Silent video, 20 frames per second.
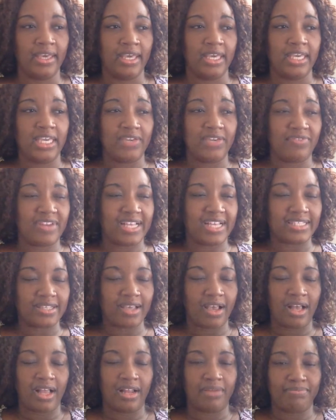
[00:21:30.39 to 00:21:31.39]
Even as
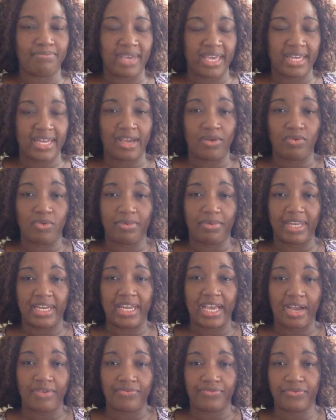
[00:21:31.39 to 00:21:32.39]
all men and women
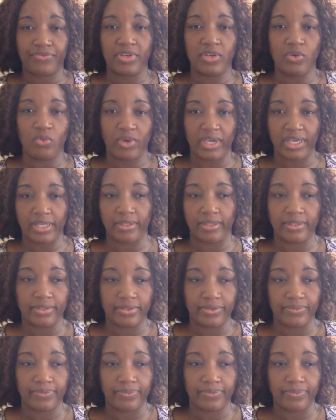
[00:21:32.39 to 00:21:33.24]
have free will